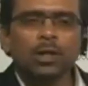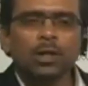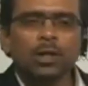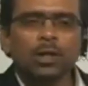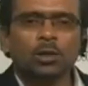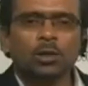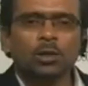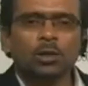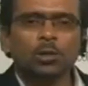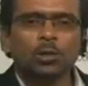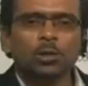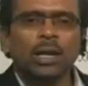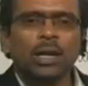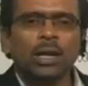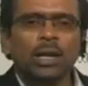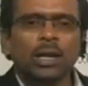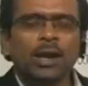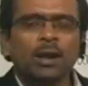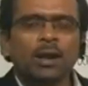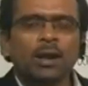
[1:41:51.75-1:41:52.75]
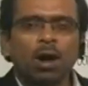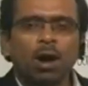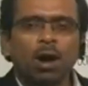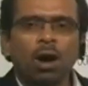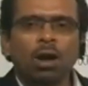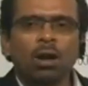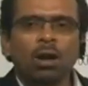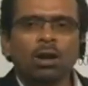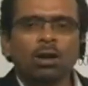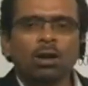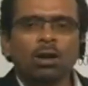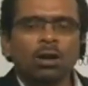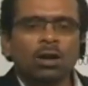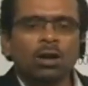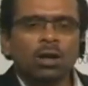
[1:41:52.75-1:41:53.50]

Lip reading: The output is also delayed